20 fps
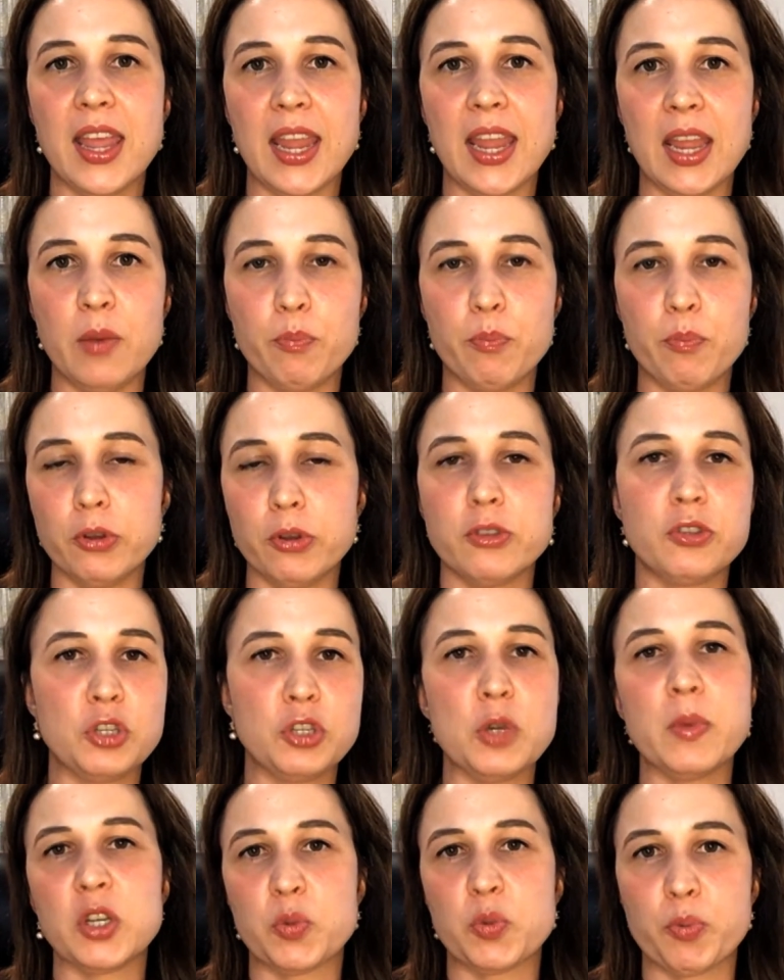it puts
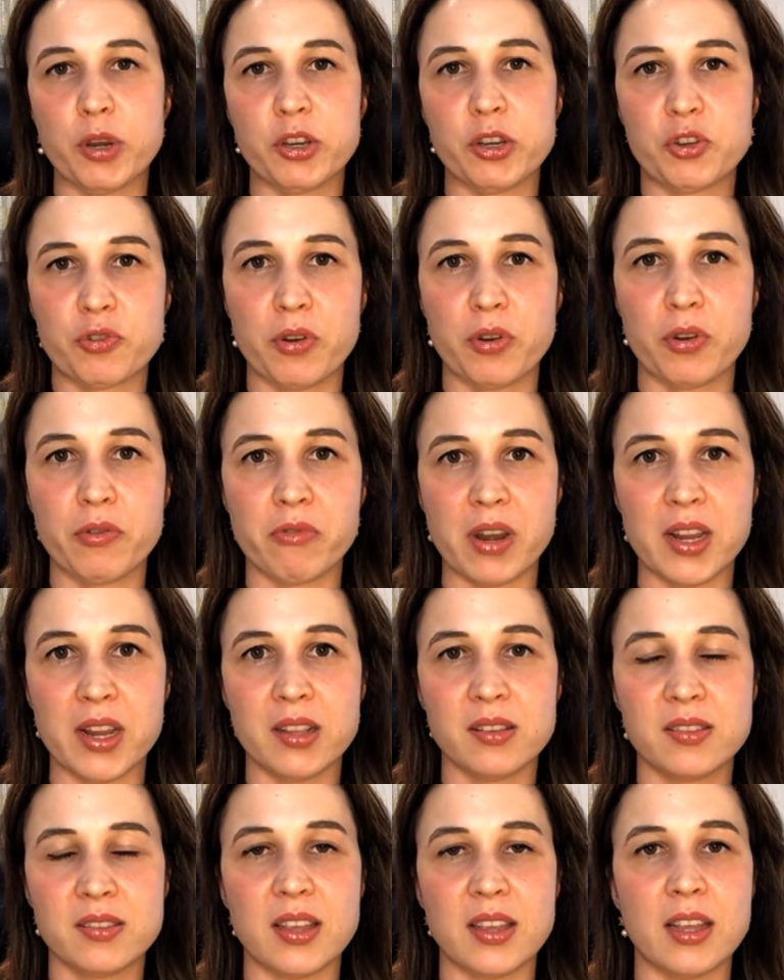too much pressure on
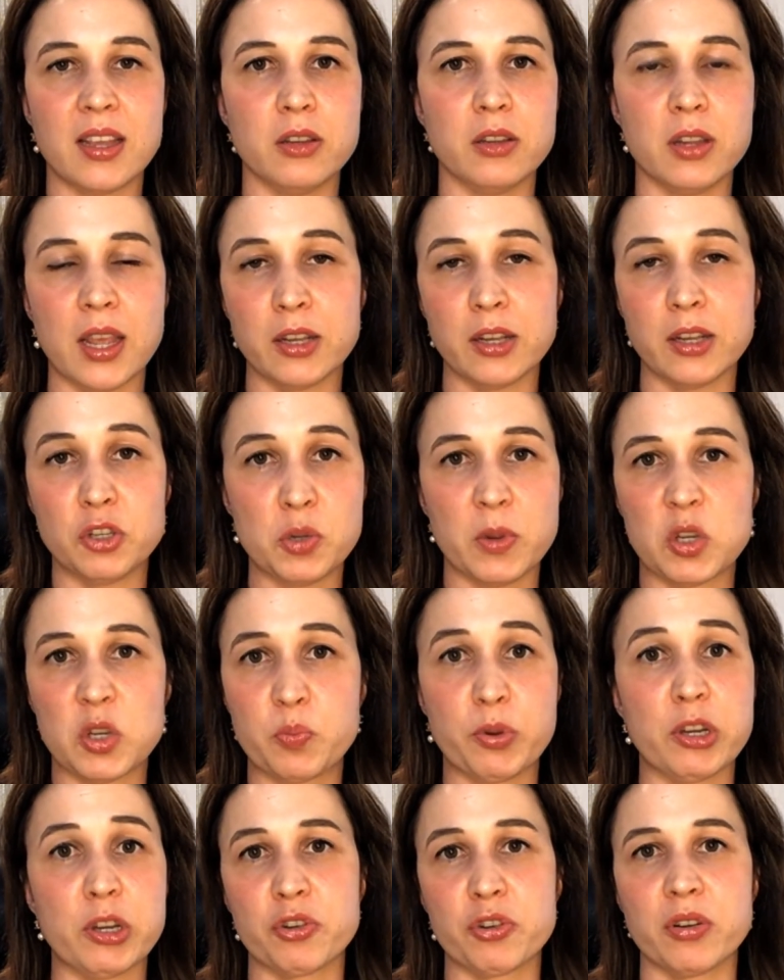rents and too much
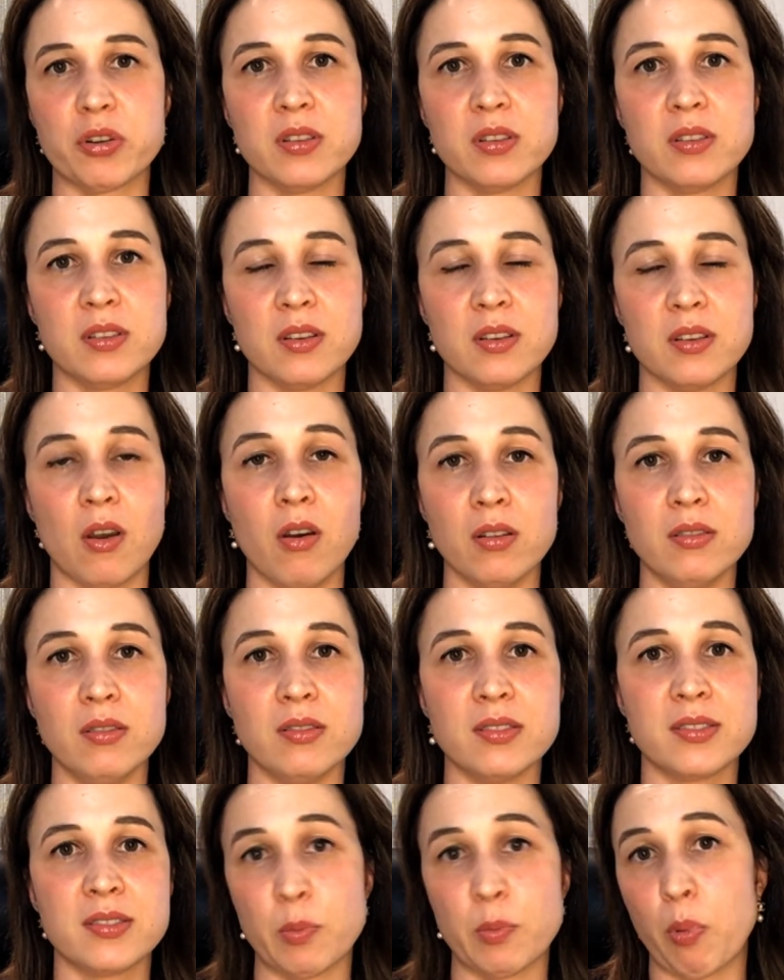pressure
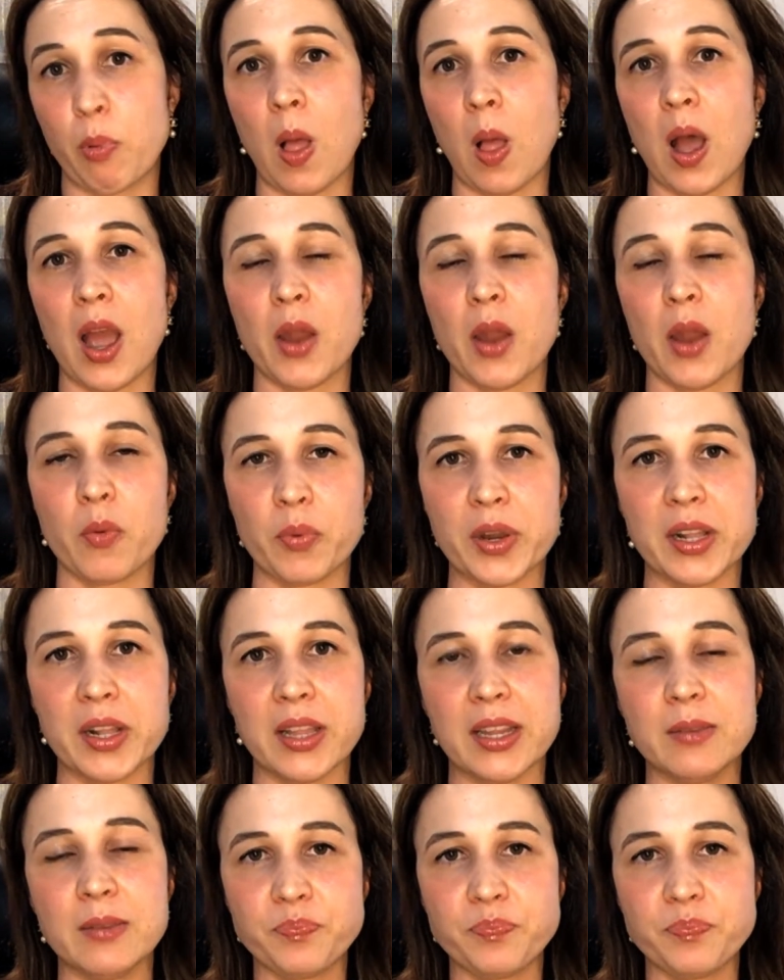on supply, really.